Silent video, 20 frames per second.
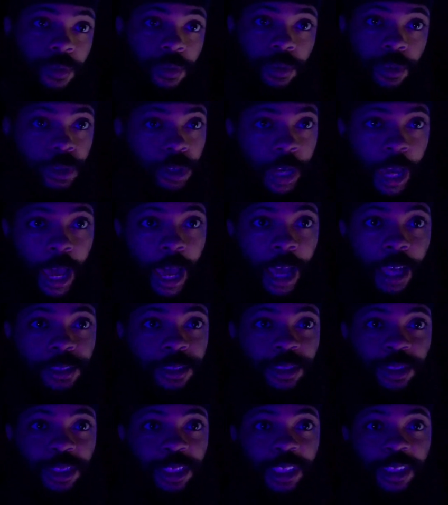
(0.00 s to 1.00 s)
You guys
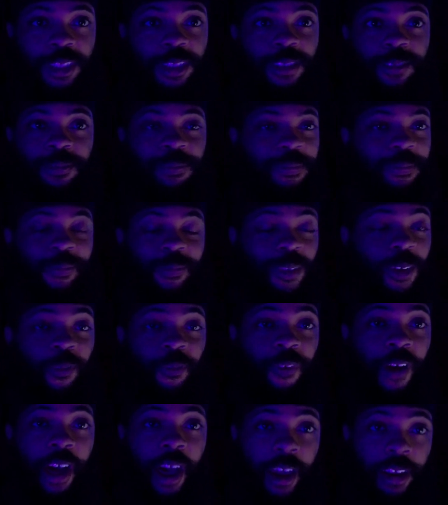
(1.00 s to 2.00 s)
are just
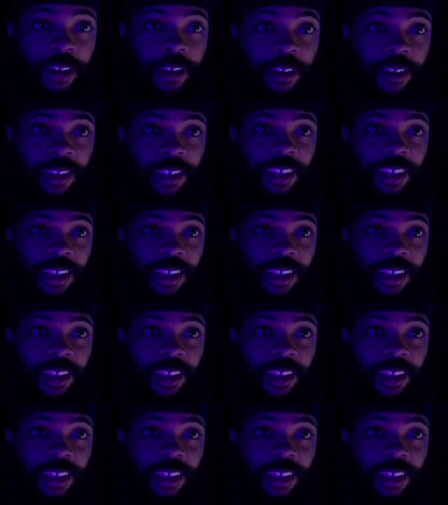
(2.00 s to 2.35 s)
fodder.